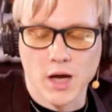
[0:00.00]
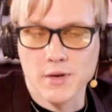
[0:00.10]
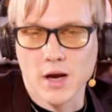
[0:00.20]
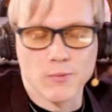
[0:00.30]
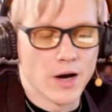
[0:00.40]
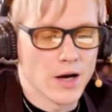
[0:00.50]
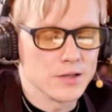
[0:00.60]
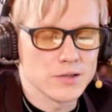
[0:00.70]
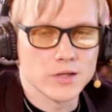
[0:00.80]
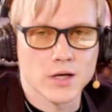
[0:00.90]
I mean, when I
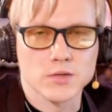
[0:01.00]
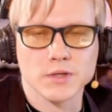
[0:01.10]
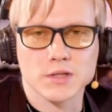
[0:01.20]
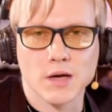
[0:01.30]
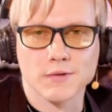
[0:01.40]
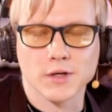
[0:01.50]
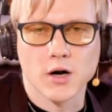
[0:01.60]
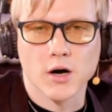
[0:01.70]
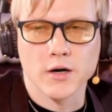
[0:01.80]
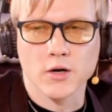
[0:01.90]
discuss with some of the
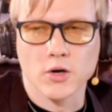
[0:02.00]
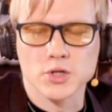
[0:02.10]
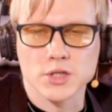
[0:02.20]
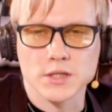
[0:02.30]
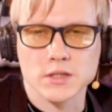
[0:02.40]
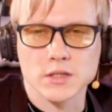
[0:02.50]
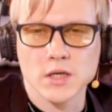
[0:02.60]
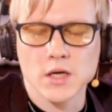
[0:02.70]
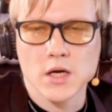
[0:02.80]
cardiologists